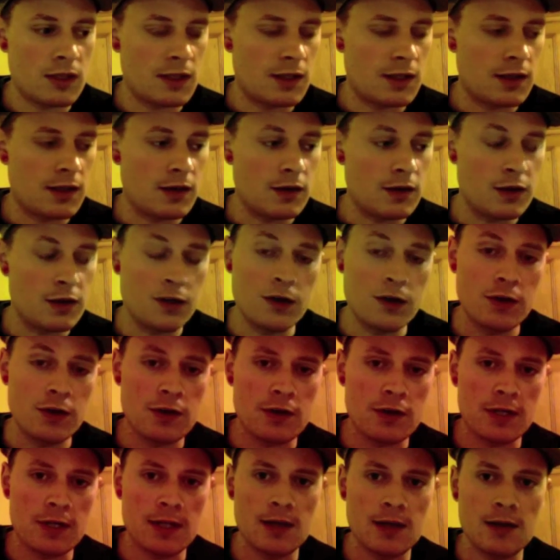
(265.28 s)
I do?
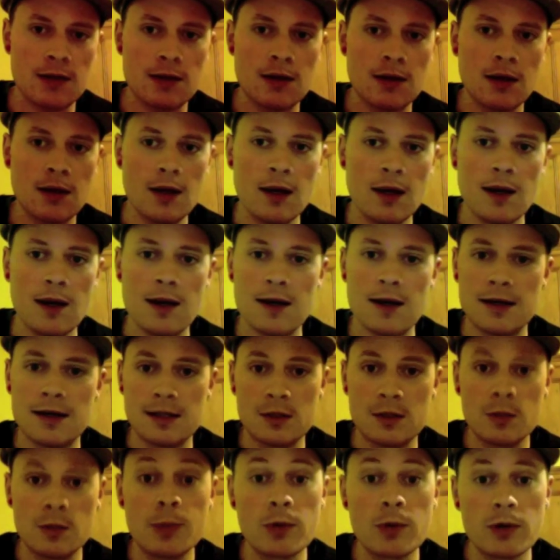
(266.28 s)
Tutoring a
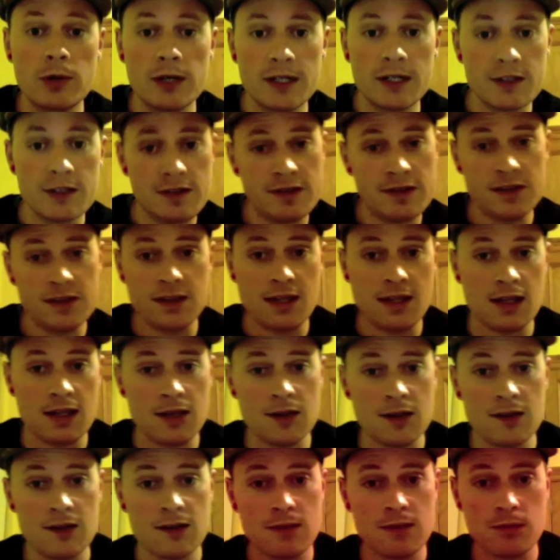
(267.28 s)
little boy just in
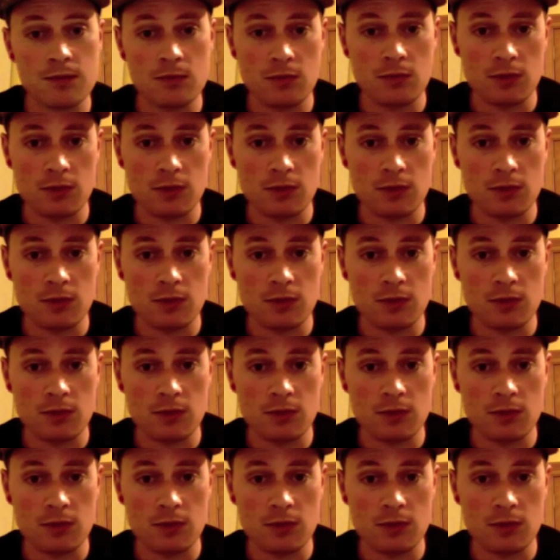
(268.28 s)
his